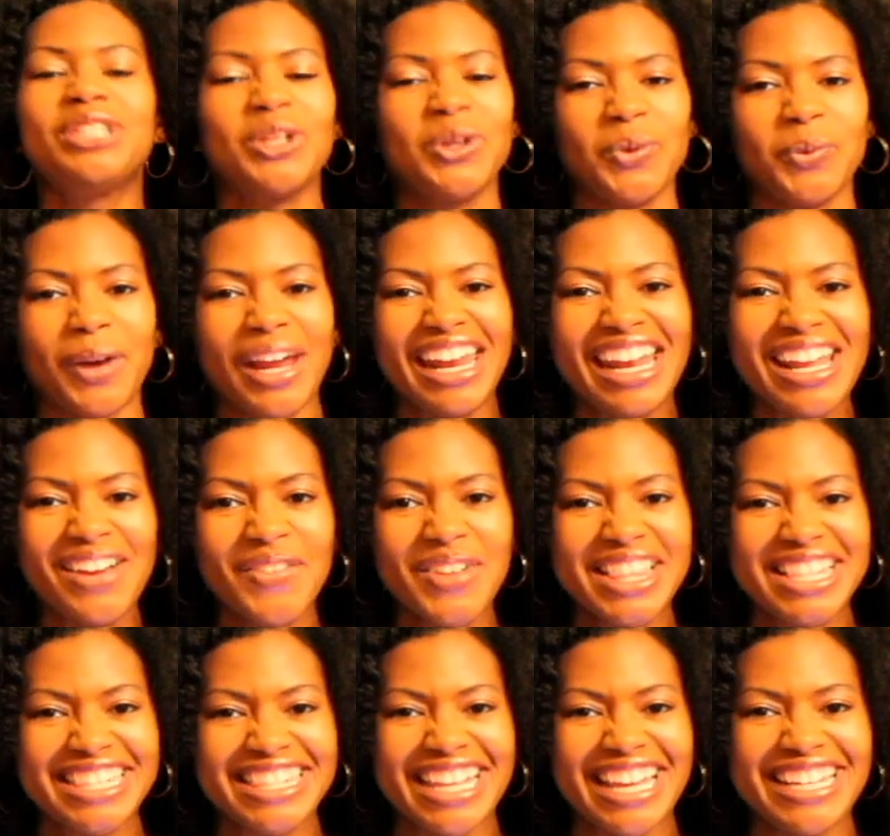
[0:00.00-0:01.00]
to Reading
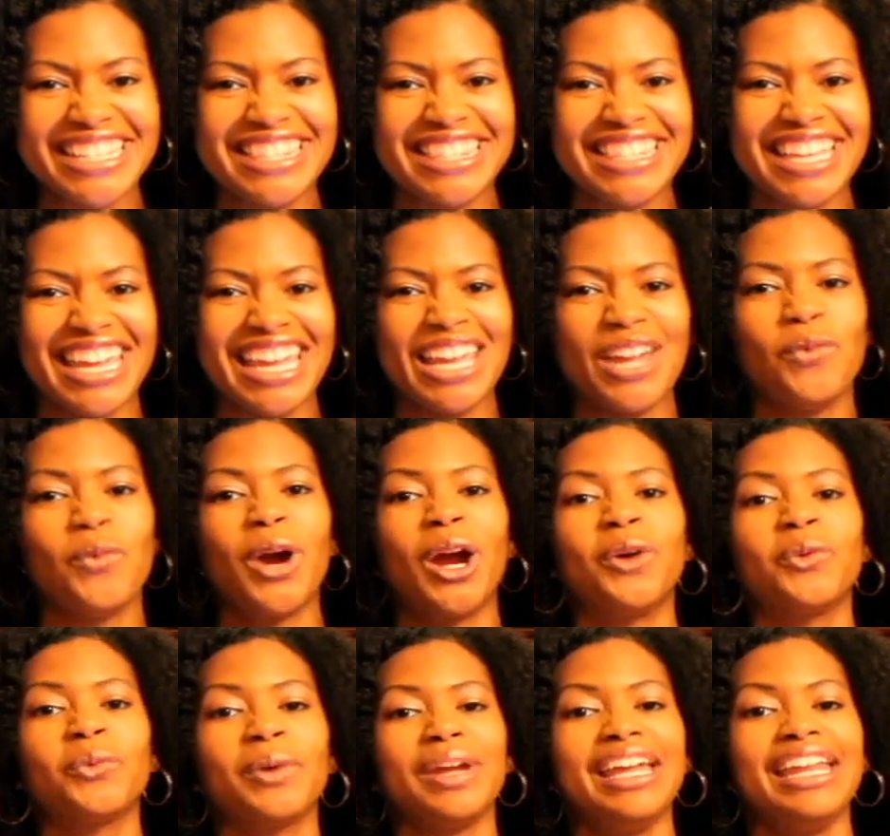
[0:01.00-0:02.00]
with Cici,
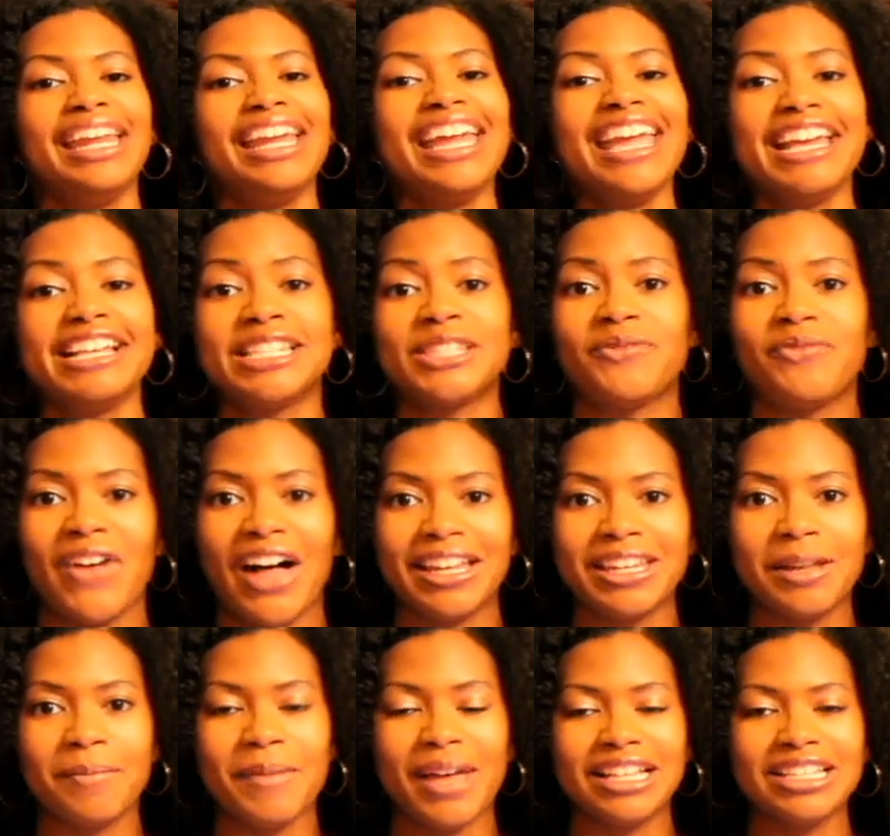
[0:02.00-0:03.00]
where reading is
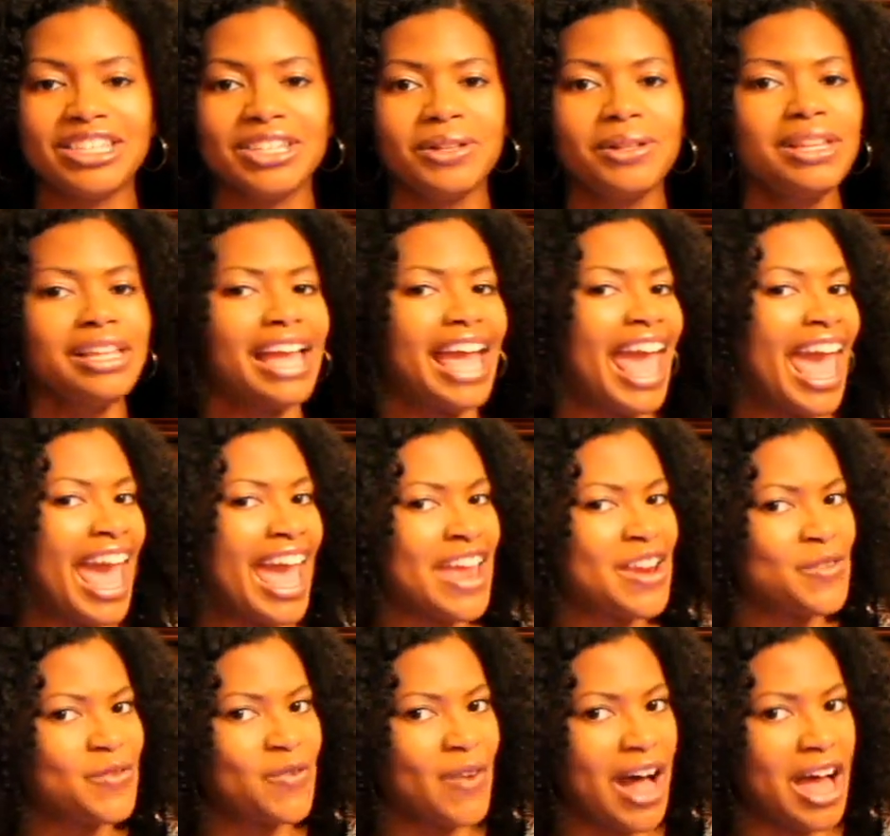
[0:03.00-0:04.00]
fundamental
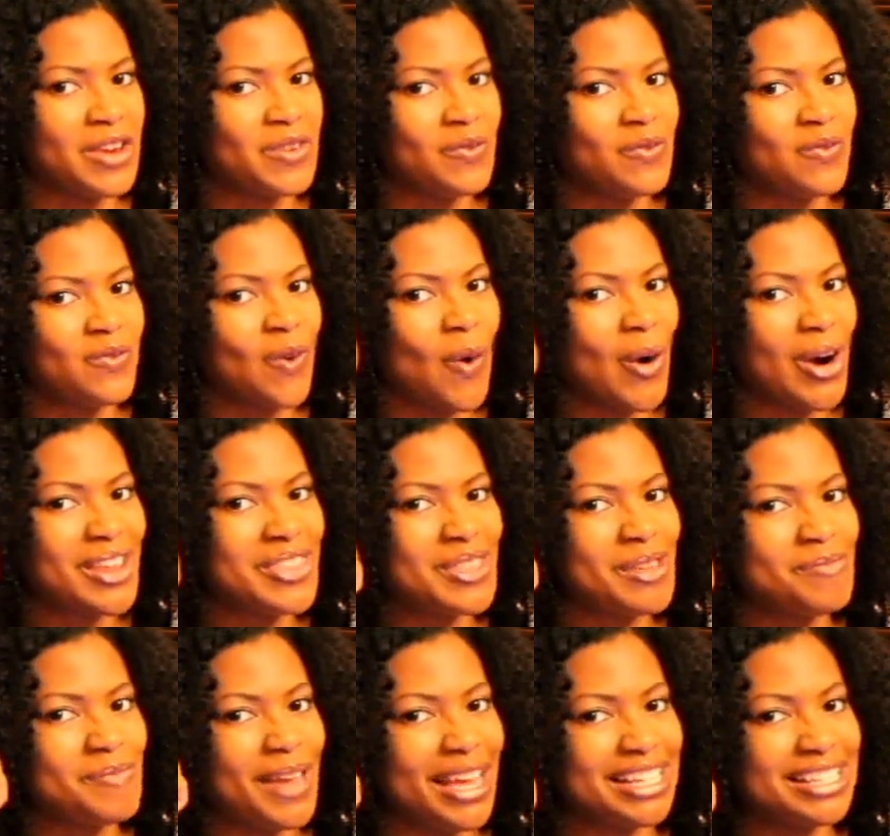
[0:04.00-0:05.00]
and fun for
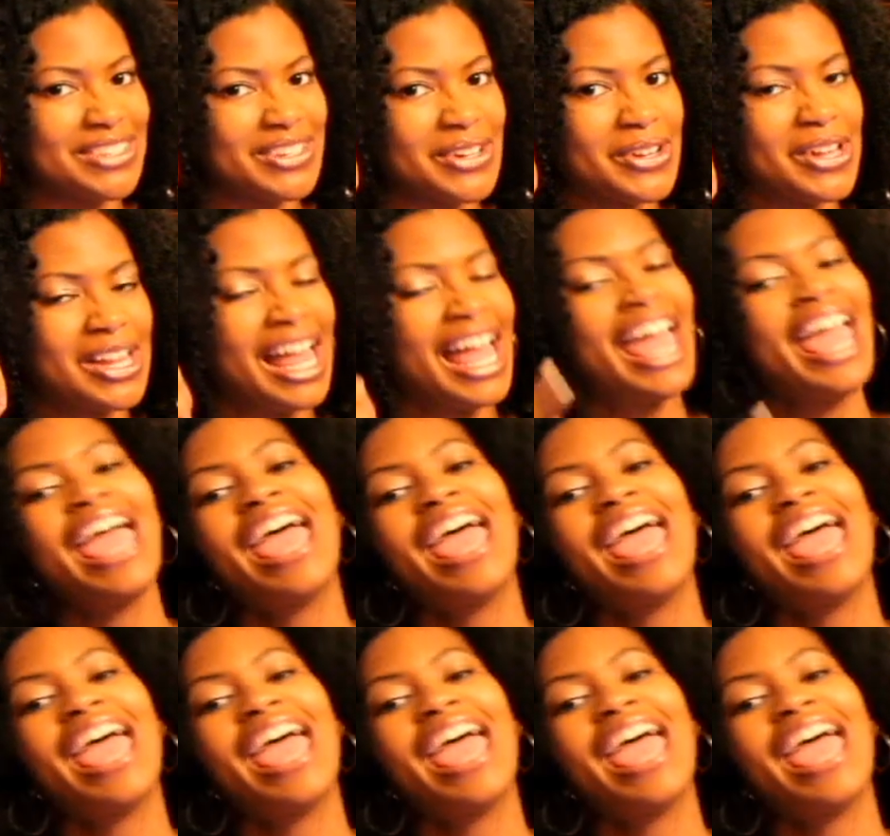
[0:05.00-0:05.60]
the mental.